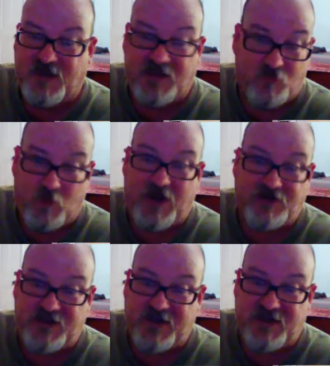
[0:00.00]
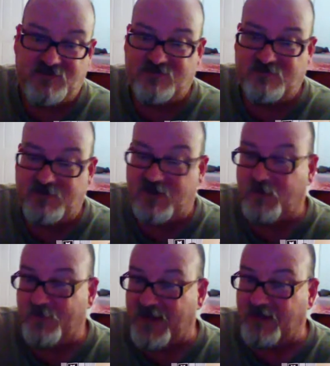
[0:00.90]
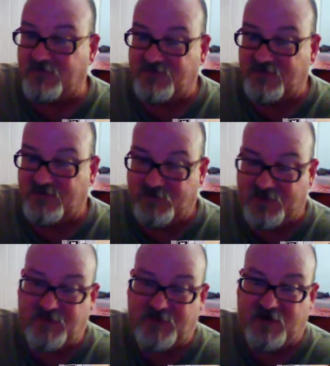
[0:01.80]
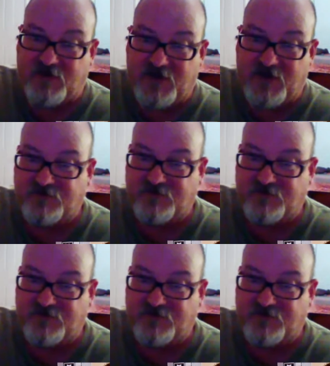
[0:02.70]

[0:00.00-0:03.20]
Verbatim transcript: the wild yeast, you know, without uh, without barrel aging.